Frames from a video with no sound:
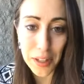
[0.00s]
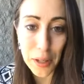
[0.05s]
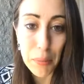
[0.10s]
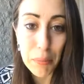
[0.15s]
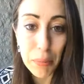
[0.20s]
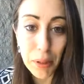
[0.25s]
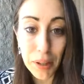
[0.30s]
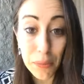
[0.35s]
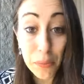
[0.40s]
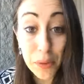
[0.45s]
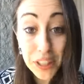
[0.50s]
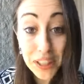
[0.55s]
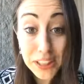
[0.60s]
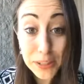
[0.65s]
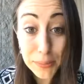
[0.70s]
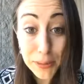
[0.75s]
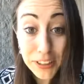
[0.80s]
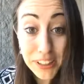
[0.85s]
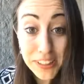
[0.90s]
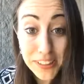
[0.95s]
But we're
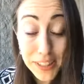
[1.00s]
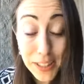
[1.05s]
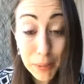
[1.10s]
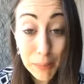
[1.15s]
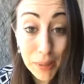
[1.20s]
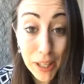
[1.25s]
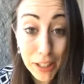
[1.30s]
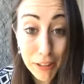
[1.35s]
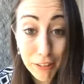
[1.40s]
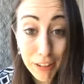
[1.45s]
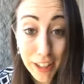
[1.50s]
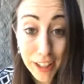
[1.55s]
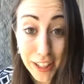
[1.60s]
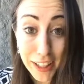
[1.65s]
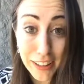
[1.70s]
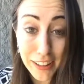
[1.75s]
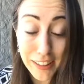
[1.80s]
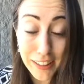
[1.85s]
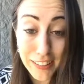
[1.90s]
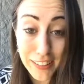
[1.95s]
experiencing May Gray here
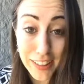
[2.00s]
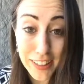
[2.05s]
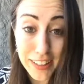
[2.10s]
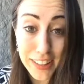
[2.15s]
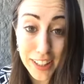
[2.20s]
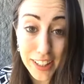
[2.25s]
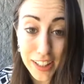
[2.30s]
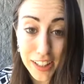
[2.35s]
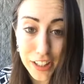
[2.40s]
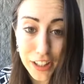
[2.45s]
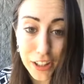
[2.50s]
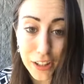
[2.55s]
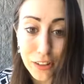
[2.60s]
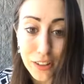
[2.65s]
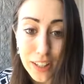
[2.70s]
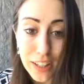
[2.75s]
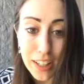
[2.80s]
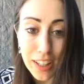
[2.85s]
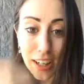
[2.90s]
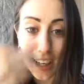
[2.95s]
in San Diego.
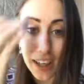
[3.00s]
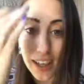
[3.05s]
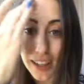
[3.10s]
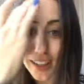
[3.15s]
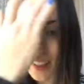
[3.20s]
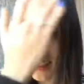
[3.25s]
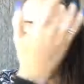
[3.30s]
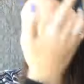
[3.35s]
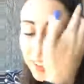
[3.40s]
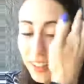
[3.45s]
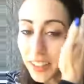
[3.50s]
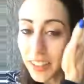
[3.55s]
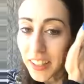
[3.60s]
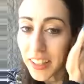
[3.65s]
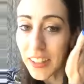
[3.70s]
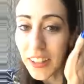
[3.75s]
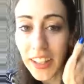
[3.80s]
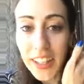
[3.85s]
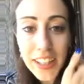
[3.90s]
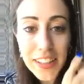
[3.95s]
It's sunny
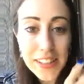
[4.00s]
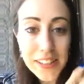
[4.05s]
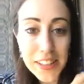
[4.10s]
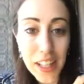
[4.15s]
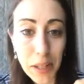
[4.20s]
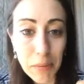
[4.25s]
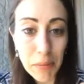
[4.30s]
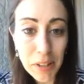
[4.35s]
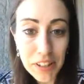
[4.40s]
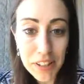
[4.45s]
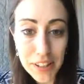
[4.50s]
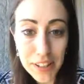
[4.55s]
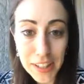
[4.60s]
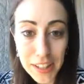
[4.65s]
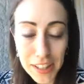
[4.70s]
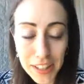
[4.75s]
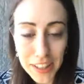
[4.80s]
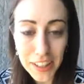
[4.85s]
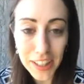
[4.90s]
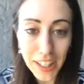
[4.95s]
like 10 months of the
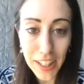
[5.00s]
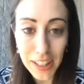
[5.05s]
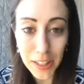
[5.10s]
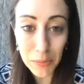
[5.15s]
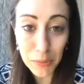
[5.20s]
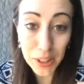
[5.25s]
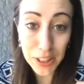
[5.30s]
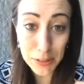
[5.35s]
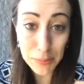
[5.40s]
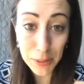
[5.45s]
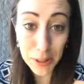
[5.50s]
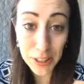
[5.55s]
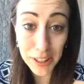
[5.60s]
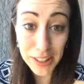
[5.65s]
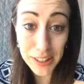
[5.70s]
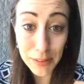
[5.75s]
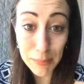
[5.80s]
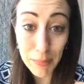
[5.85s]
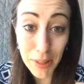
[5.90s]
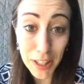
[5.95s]
year, and then we
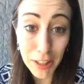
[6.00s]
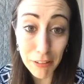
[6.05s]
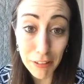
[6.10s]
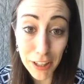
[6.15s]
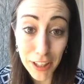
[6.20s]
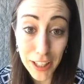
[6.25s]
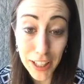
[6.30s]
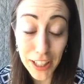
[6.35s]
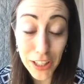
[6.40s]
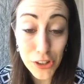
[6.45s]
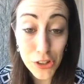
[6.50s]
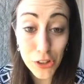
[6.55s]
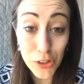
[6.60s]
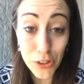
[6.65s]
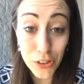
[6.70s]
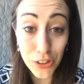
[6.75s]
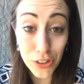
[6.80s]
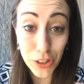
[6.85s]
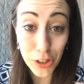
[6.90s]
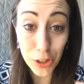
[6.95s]
experience May Gray and June
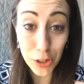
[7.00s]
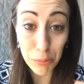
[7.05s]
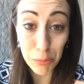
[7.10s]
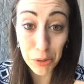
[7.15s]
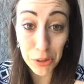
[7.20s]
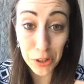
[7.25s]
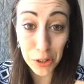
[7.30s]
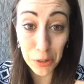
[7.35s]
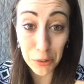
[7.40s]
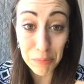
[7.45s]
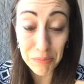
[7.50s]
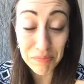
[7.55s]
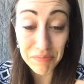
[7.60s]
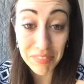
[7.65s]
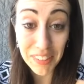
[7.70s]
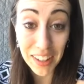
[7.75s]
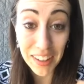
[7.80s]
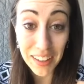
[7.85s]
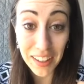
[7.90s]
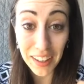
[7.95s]
gloom. So
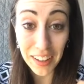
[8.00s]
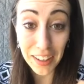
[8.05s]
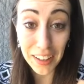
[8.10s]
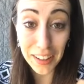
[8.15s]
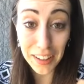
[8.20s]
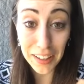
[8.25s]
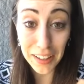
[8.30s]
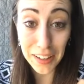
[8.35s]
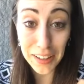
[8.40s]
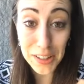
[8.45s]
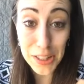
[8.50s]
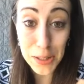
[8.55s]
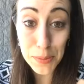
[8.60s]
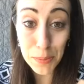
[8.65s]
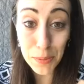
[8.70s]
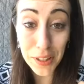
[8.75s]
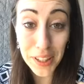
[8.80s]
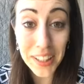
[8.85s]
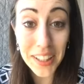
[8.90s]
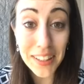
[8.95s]
our
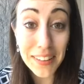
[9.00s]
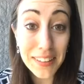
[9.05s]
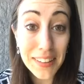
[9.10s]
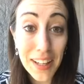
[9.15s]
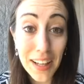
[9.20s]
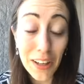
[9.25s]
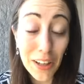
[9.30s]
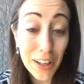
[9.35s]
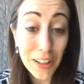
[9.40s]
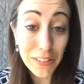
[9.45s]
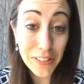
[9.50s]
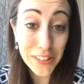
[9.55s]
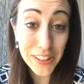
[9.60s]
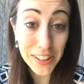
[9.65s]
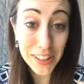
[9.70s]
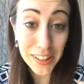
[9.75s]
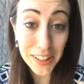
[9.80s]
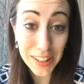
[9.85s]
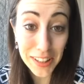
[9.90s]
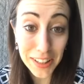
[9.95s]
spring is not
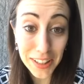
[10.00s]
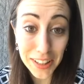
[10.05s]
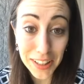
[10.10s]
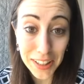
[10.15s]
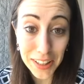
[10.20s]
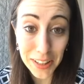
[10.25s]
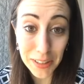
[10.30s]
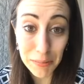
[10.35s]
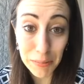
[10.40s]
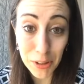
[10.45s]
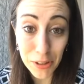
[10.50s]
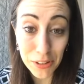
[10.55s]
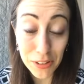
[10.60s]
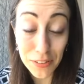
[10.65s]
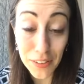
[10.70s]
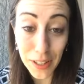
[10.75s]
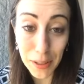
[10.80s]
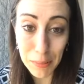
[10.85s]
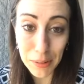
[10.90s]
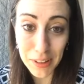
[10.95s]
often the most
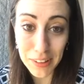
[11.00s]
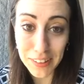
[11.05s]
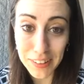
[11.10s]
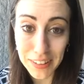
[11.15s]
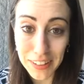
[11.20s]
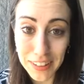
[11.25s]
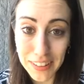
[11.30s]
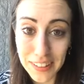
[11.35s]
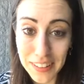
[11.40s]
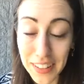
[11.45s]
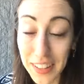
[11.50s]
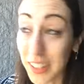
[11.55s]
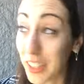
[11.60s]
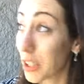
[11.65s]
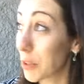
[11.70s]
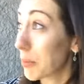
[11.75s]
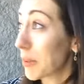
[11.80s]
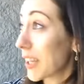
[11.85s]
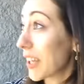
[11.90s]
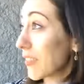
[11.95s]
fabulous here in San Diego,
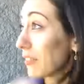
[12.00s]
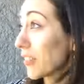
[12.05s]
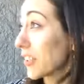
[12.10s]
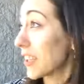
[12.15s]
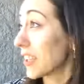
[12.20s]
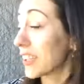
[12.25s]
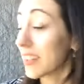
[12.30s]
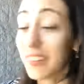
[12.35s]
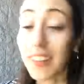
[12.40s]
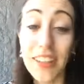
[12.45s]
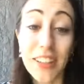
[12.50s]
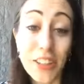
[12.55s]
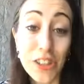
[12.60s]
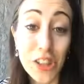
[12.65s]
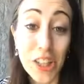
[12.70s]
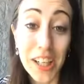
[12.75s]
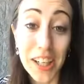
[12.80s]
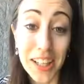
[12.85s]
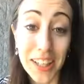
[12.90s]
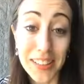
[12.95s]
but thankfully the sun is
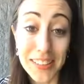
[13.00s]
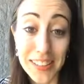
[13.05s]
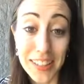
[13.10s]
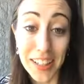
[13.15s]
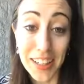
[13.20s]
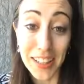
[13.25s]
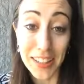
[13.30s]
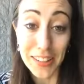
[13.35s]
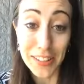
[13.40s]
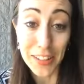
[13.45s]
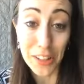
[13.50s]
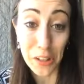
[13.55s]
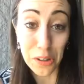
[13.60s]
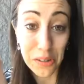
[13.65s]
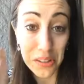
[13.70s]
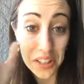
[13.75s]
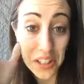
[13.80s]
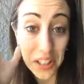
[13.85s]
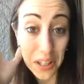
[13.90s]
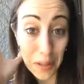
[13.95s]
shining today. So
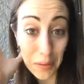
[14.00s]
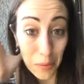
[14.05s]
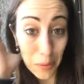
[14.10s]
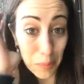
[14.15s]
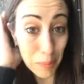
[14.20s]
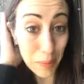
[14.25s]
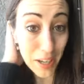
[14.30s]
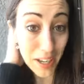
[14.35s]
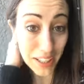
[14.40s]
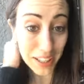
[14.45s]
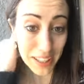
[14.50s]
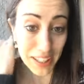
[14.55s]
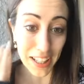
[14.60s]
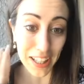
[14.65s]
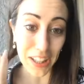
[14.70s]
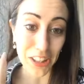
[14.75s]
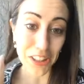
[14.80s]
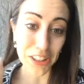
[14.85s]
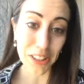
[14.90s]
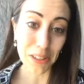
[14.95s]
we're back in
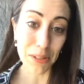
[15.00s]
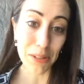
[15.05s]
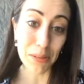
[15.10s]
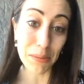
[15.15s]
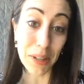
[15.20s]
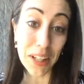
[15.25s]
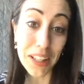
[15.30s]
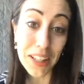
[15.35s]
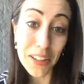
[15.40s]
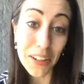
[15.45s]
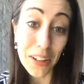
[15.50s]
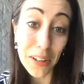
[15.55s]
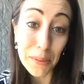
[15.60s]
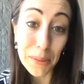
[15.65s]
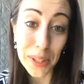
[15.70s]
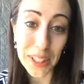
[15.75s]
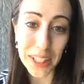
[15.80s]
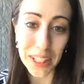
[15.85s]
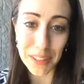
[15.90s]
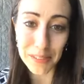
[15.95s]
action. It was rainy all
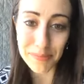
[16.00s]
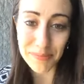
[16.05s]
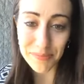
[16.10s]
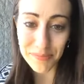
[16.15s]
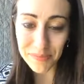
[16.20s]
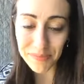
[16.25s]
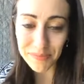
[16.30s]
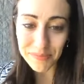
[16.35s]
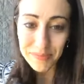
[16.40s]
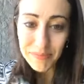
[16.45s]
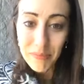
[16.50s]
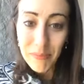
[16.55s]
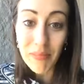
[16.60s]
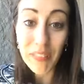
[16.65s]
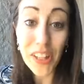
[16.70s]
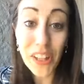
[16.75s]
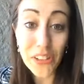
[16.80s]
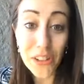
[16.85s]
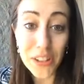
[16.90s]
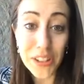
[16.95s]
weekend.
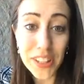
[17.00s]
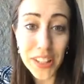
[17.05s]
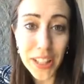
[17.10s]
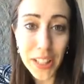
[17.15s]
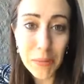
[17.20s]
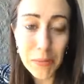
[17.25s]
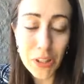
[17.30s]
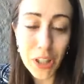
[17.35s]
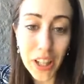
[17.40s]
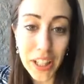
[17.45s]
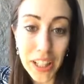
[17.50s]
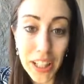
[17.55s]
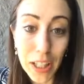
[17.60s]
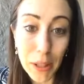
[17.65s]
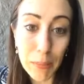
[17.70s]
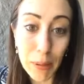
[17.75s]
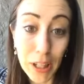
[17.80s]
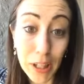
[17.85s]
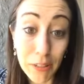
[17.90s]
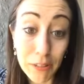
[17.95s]
So today I'm talking
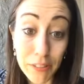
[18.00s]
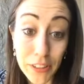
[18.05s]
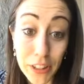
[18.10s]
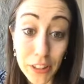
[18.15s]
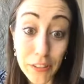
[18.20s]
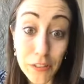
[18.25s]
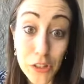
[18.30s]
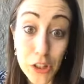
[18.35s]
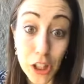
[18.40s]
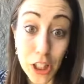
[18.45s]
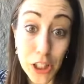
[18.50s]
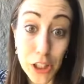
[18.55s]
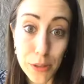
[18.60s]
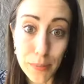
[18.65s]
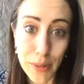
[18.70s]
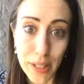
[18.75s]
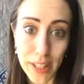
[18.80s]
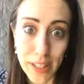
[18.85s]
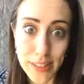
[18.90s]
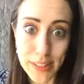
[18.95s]
about fear of
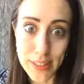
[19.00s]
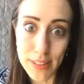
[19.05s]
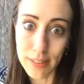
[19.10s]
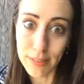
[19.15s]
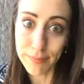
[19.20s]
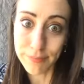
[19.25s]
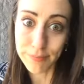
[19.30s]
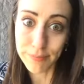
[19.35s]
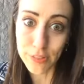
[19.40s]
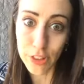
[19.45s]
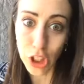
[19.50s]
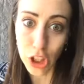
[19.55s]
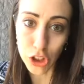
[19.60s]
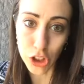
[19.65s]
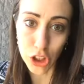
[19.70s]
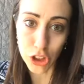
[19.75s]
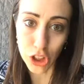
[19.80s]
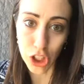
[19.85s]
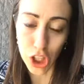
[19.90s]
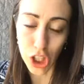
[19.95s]
judgment.
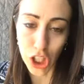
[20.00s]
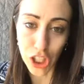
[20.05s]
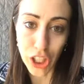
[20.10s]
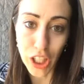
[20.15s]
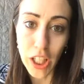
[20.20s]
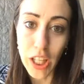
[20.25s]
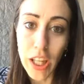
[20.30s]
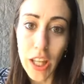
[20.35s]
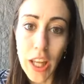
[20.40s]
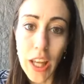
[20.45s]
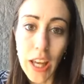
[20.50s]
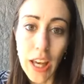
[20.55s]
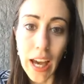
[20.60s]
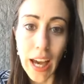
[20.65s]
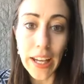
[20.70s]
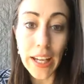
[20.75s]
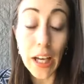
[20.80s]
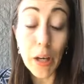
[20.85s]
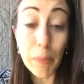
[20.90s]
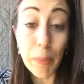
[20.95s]
And
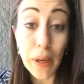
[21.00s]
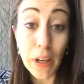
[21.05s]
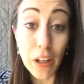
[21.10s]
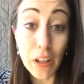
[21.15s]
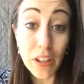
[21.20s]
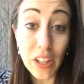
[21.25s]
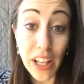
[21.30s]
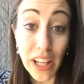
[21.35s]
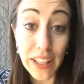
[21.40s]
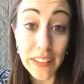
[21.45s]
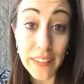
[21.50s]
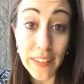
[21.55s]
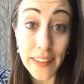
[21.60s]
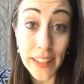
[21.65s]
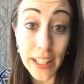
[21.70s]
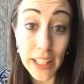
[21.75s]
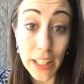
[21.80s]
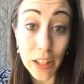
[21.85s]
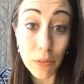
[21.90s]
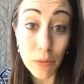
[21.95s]
how paralyzing
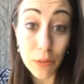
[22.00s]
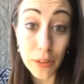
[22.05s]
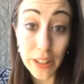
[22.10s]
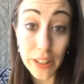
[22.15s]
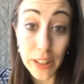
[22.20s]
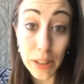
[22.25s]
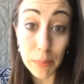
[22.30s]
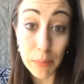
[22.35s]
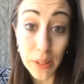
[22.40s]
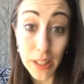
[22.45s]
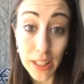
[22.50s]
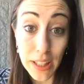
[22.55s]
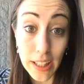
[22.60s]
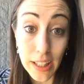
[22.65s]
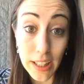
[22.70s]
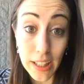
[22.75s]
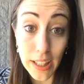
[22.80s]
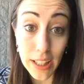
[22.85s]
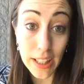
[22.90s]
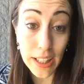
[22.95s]
that can really
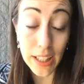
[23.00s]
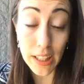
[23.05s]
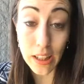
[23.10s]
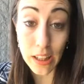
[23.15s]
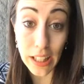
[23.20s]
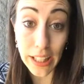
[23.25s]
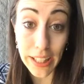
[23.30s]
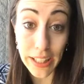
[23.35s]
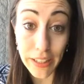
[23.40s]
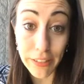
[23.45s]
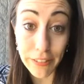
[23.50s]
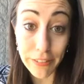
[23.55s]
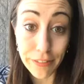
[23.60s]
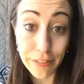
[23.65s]
be in life,